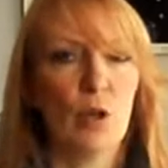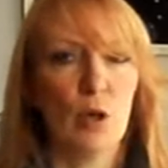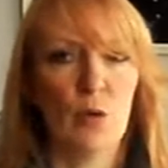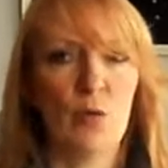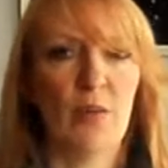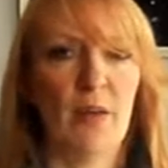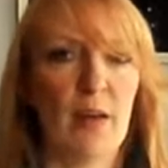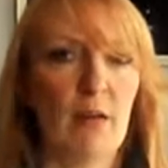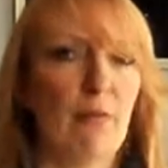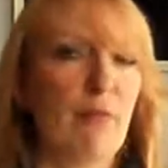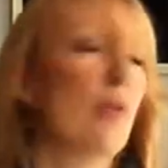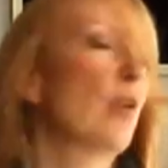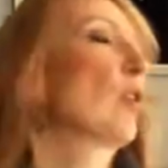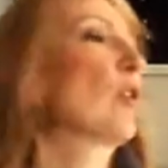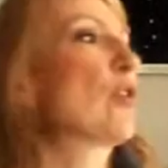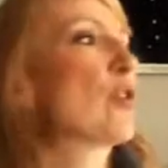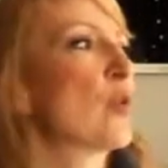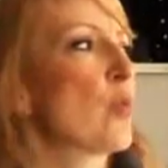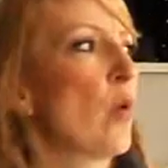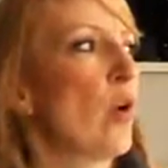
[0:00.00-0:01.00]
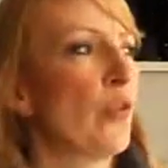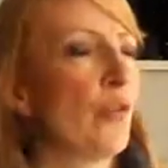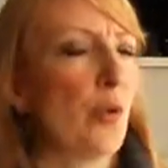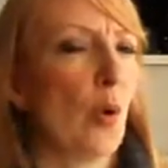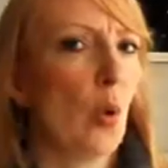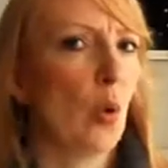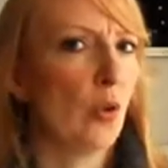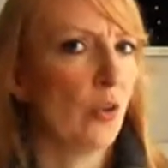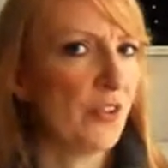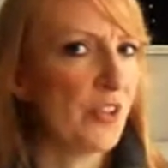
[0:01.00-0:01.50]
know that Virgos want
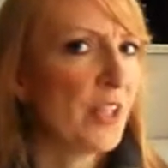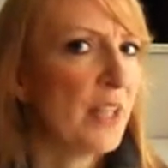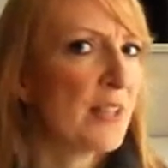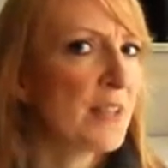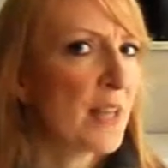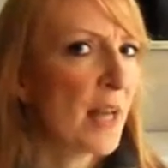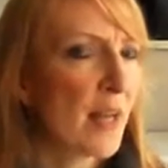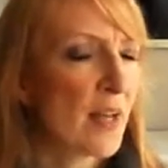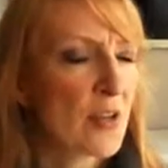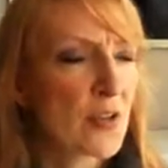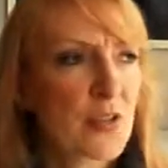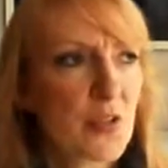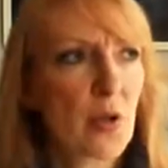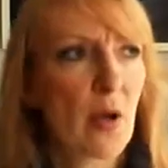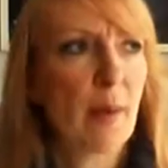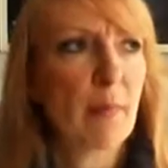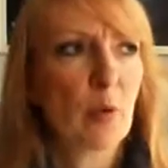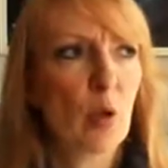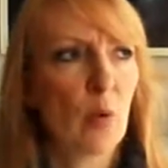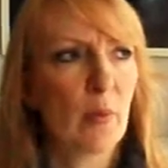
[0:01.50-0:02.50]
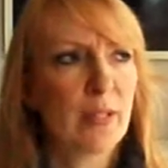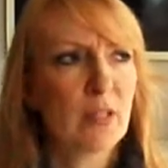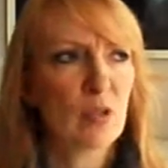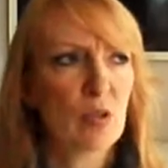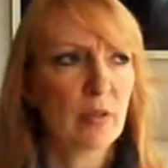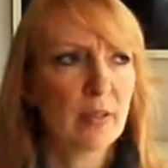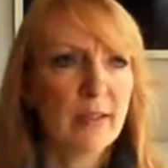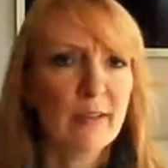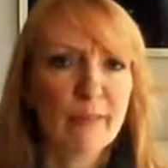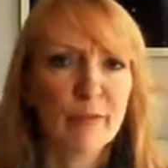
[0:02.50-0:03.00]
all the details, so I'm going
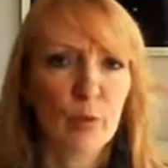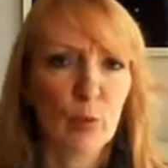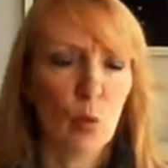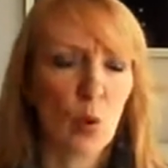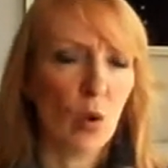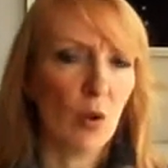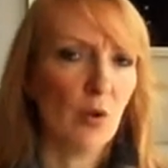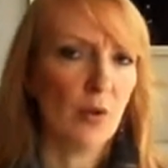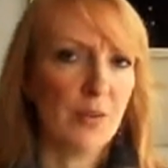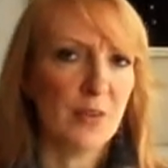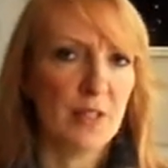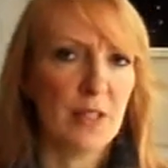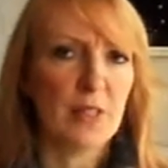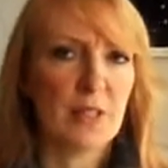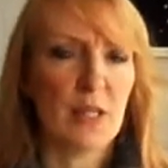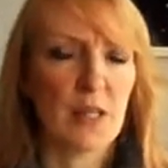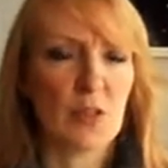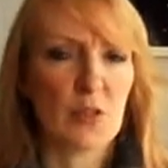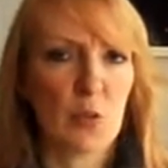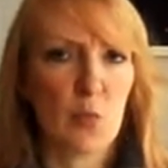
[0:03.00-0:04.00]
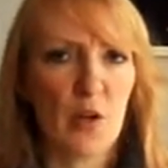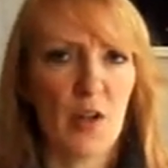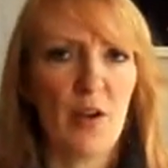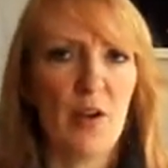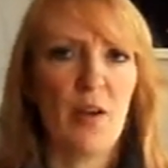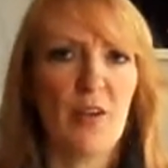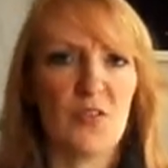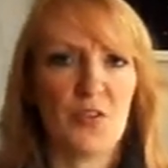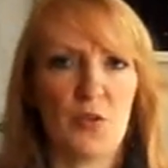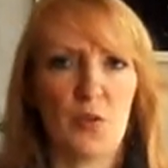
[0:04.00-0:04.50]
to give you all the details. What
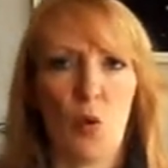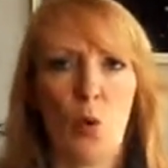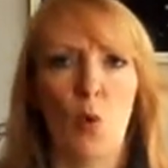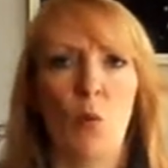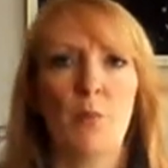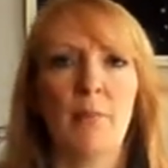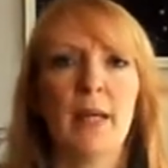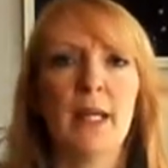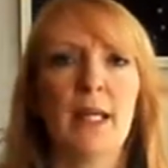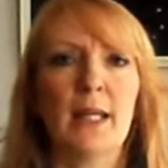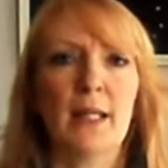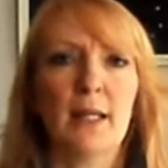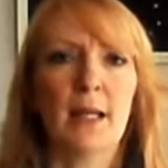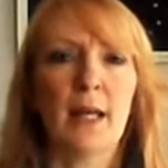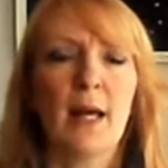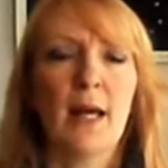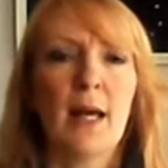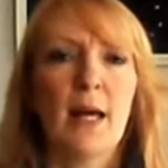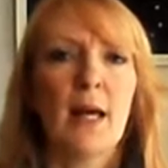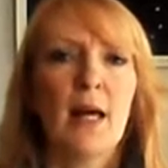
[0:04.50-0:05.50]
does it all mean?